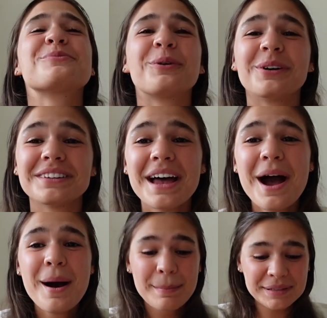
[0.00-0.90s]
world,
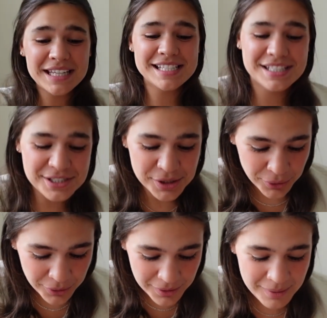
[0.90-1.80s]
but they
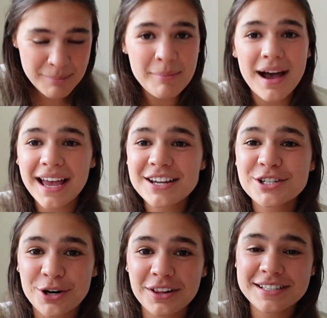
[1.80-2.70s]
stole my
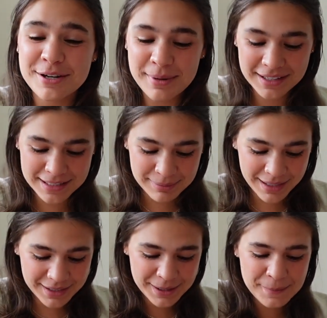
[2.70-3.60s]
Charlotte Tilbury lip
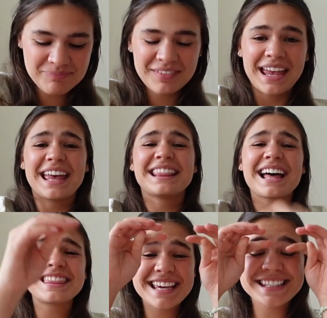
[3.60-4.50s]
liner. And
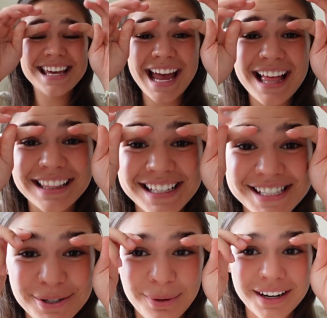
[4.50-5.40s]
that thing's like at
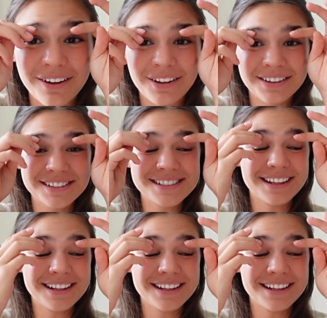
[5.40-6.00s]
least $20.